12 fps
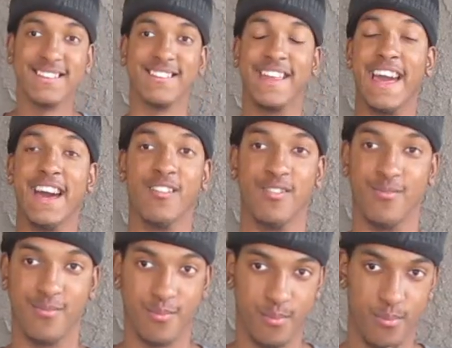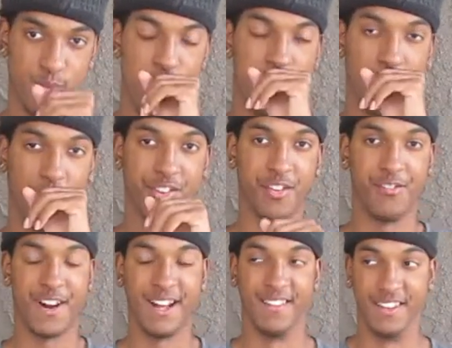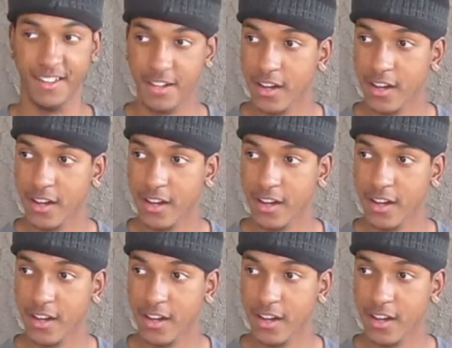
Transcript: Damn, oh, that's a violent.